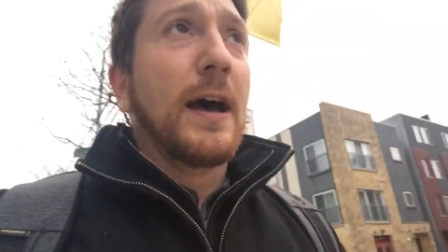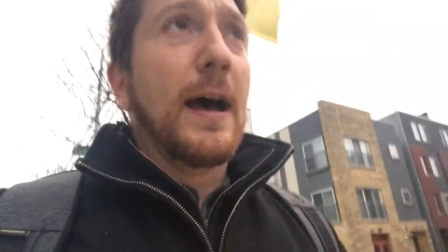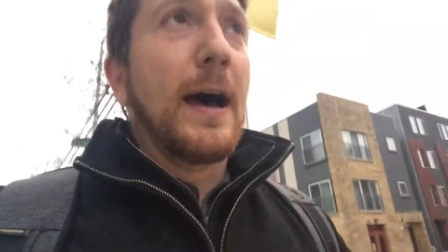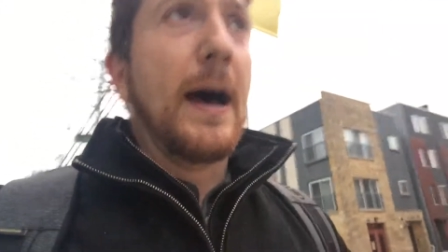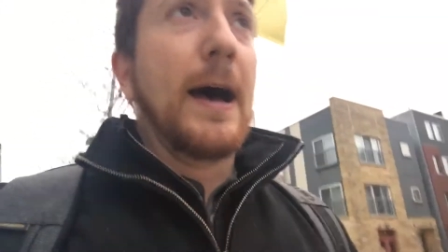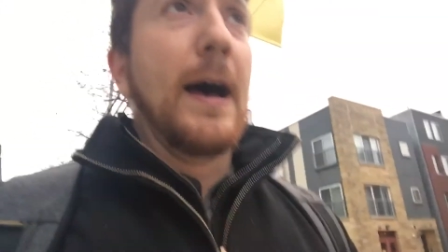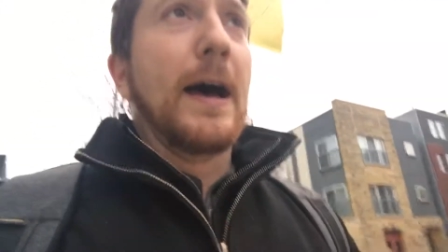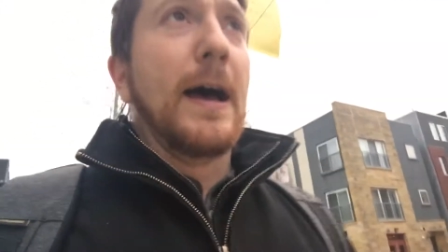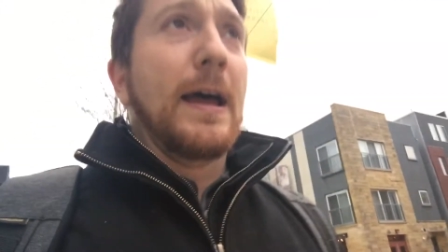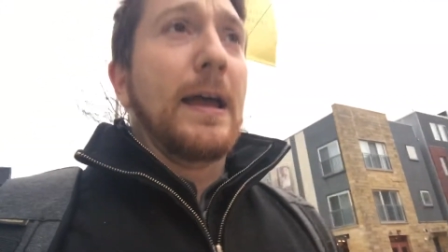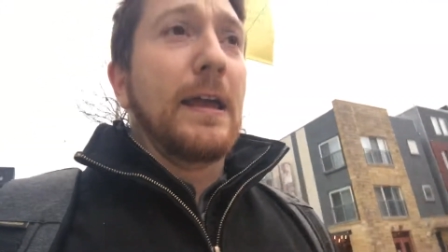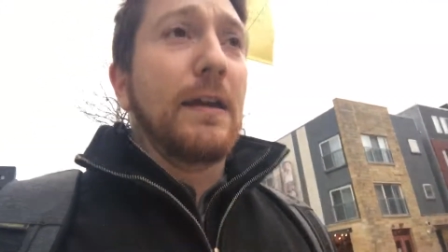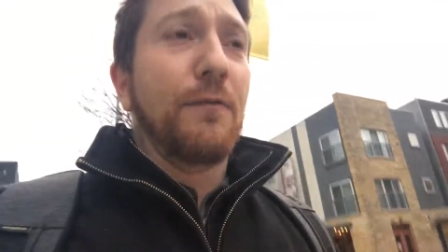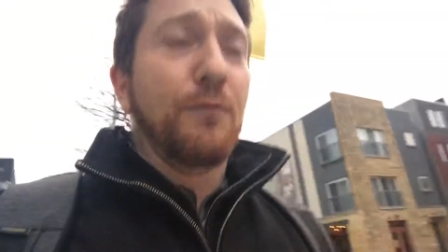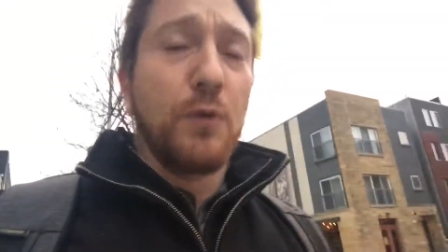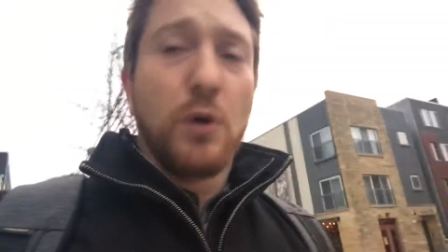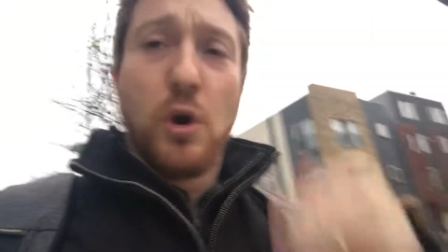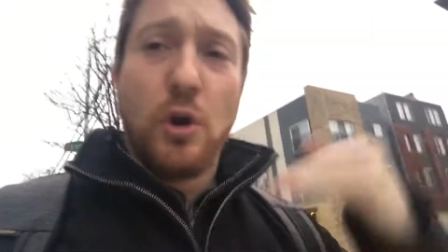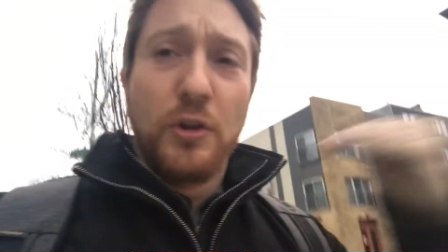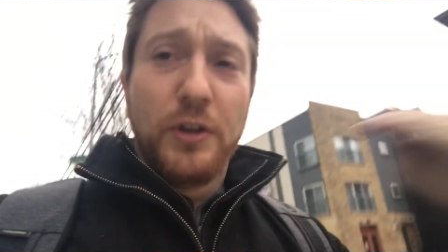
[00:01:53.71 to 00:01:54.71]
uh,
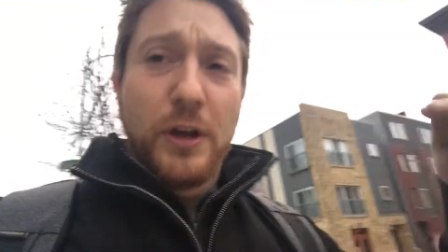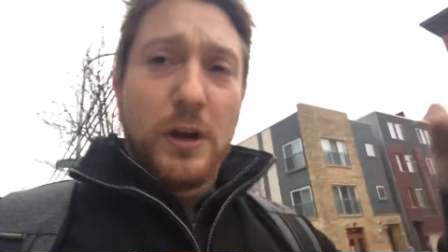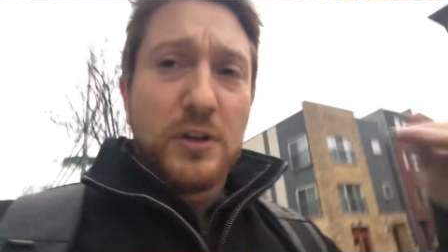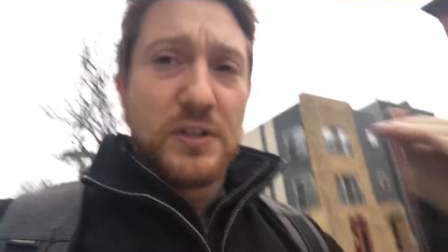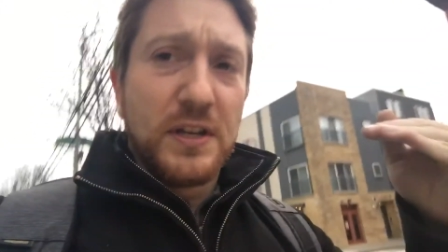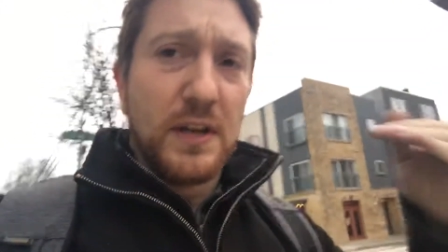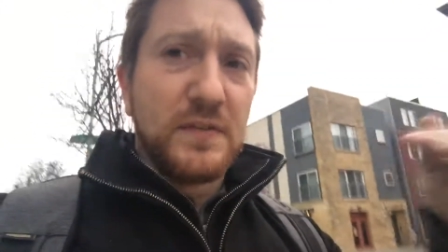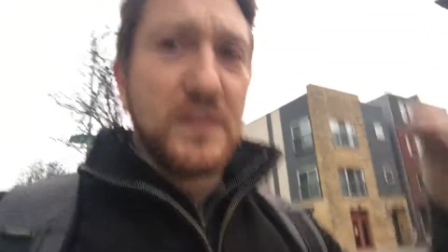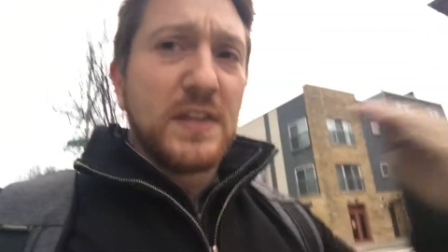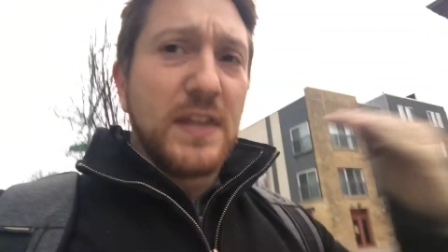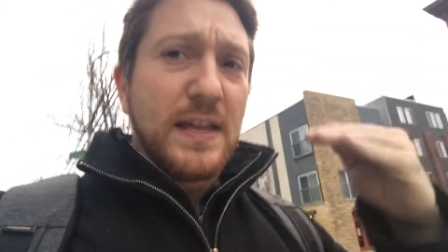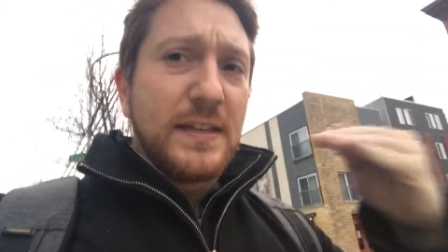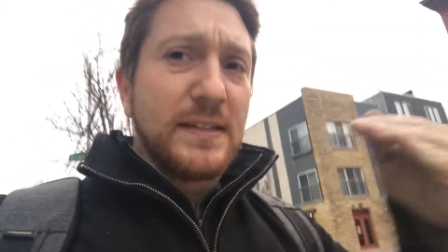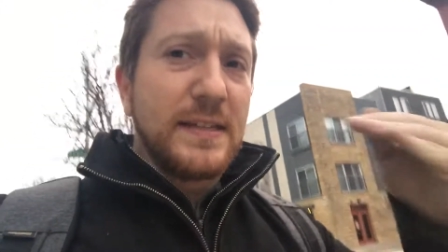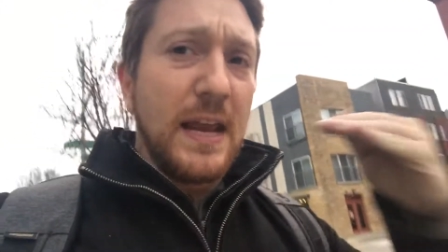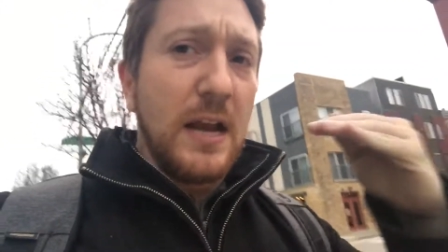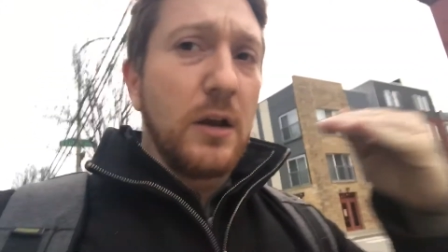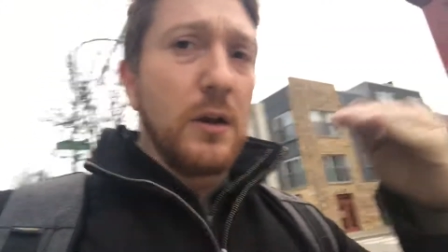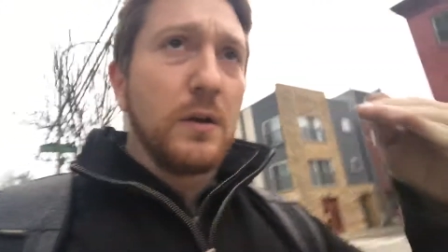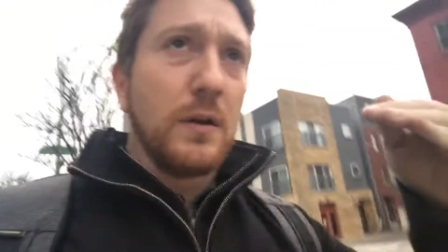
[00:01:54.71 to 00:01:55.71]
if we're holding ourselves to that
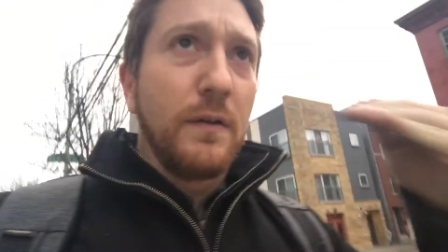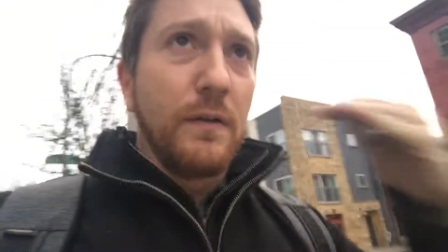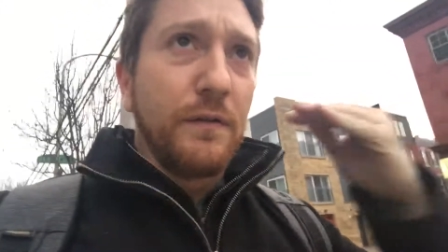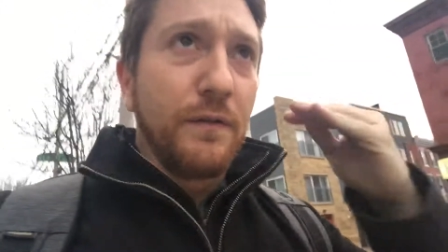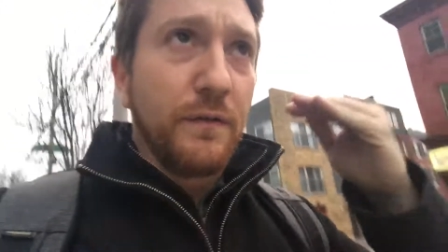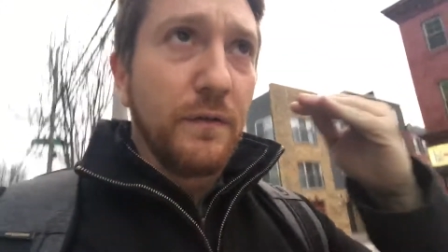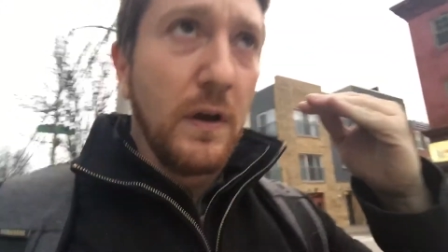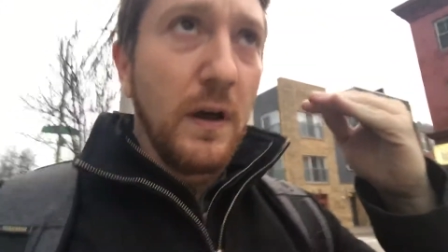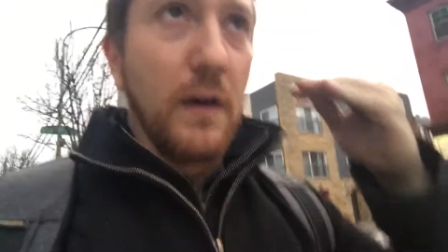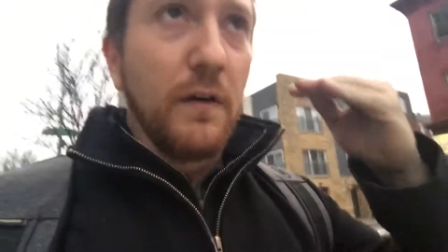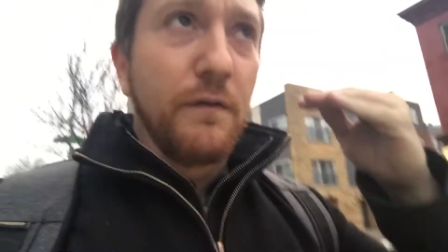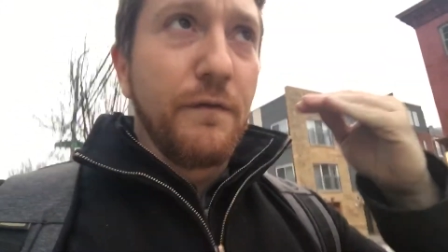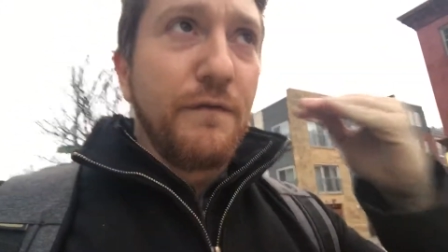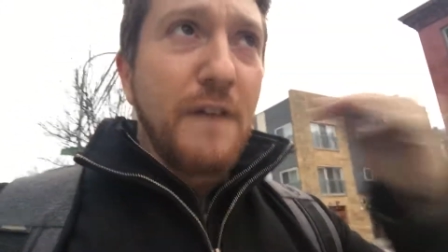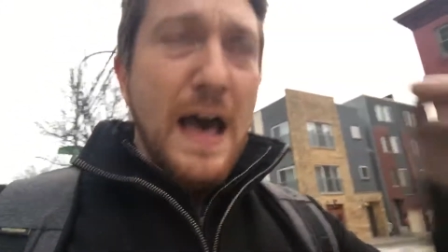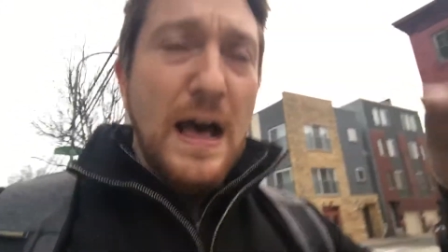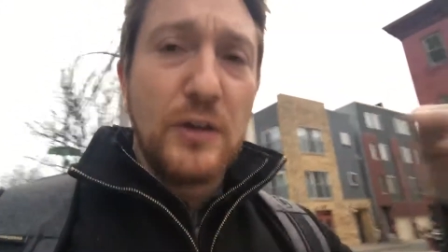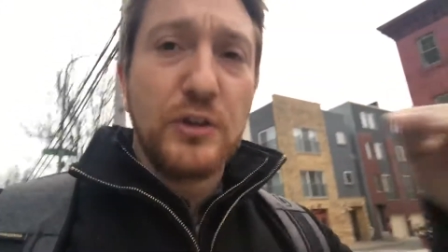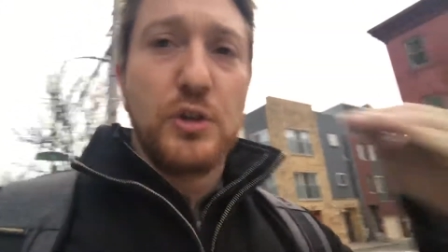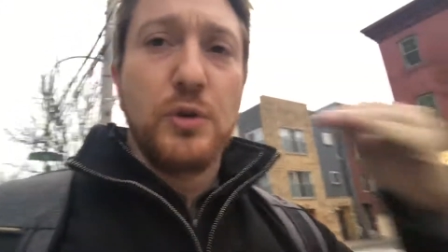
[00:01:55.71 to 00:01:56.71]
standard of, of
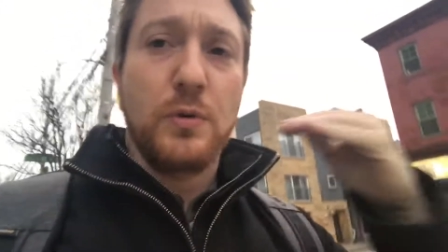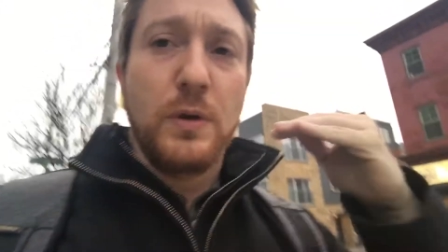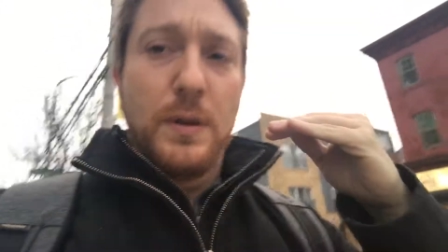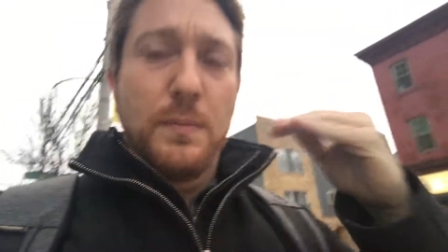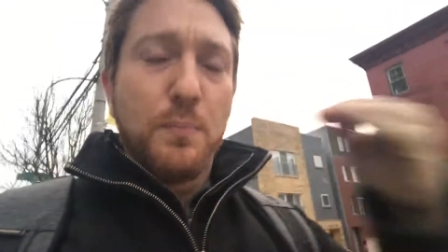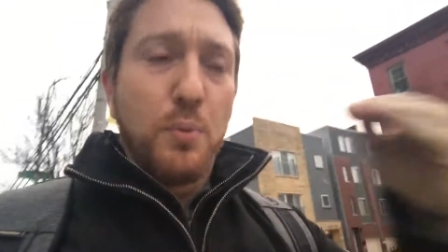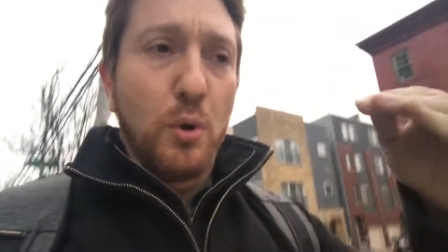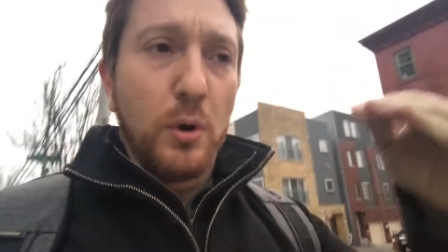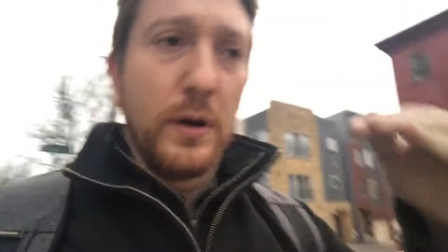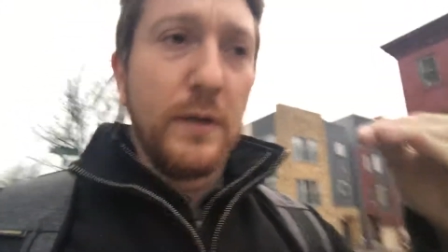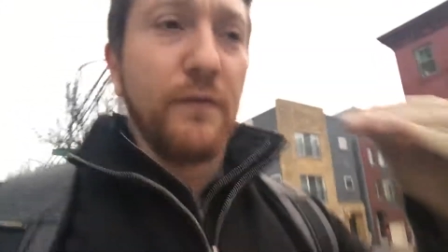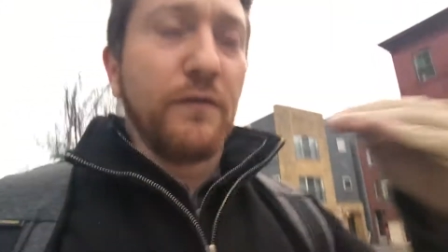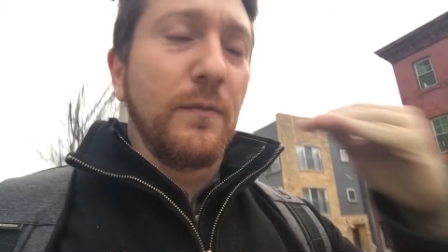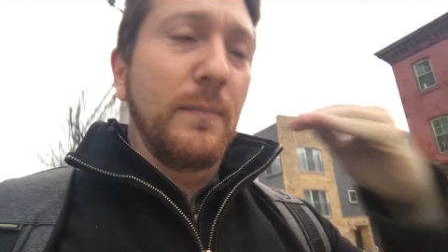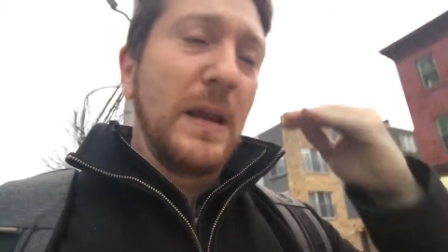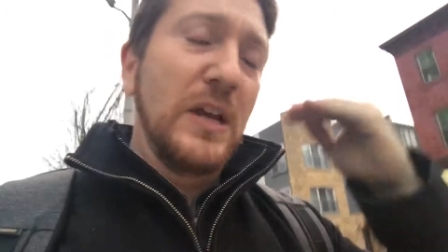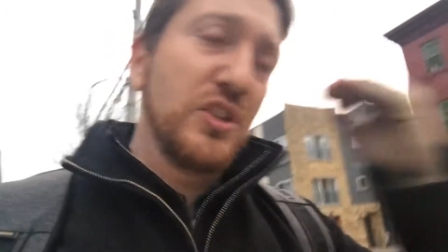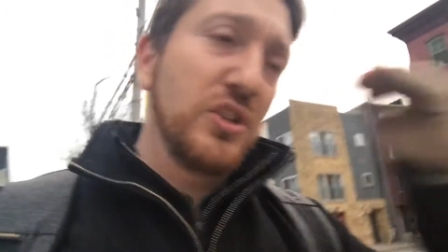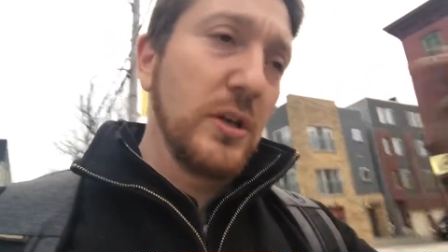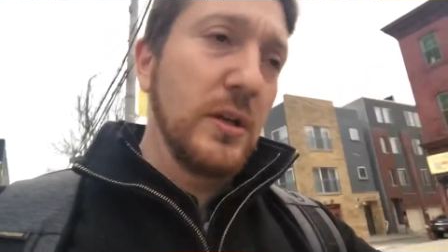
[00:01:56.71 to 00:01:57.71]
value and important
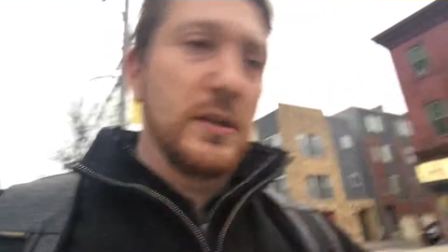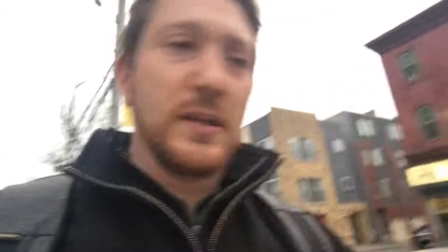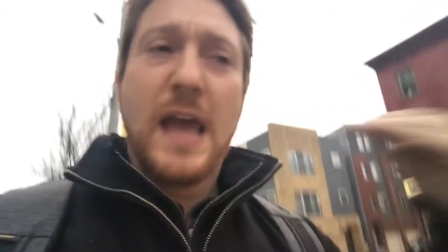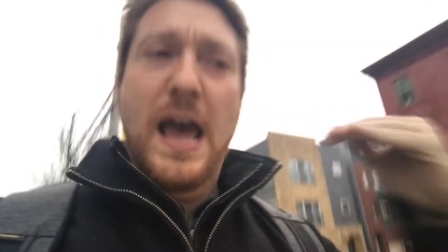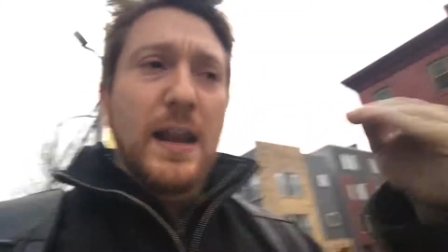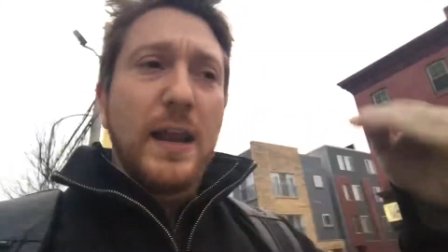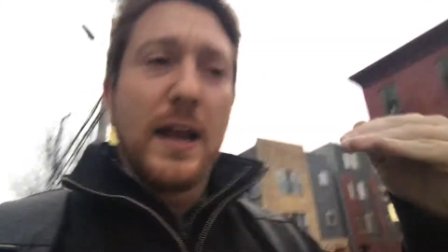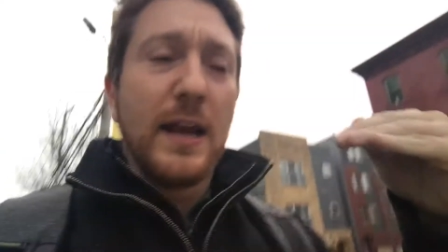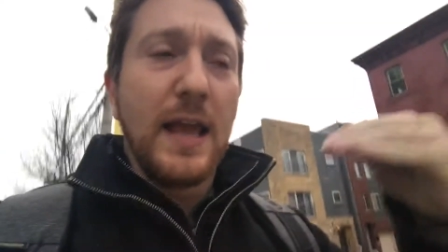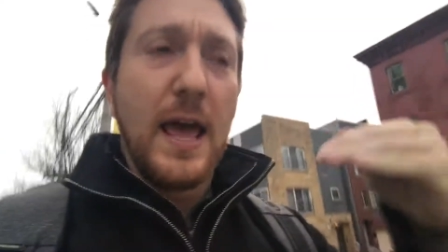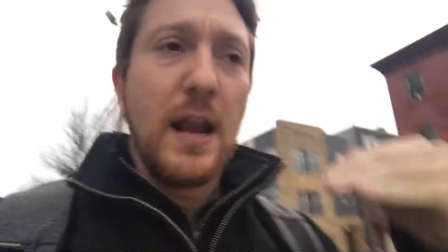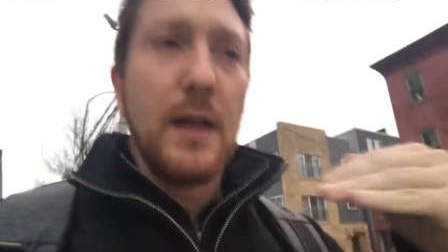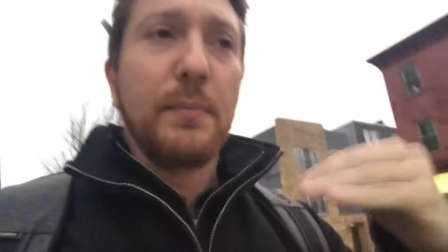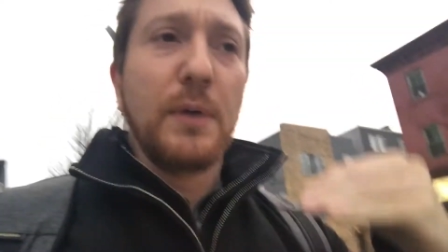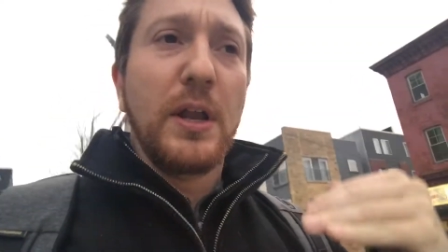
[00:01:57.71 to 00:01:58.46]
information and yada, yada, yada.